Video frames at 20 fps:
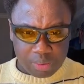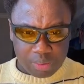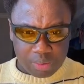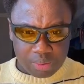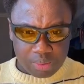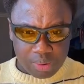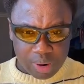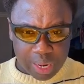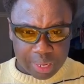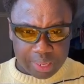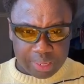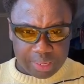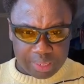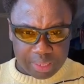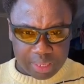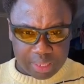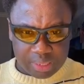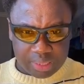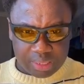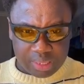
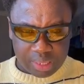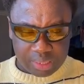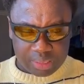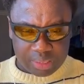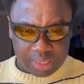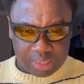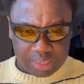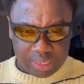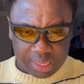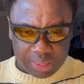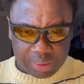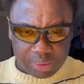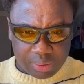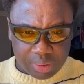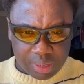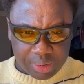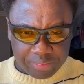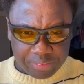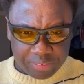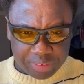Why your sister
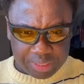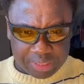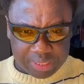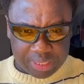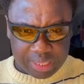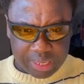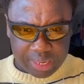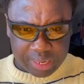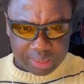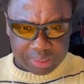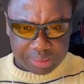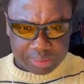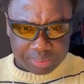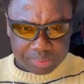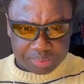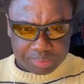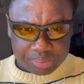no a phrase here?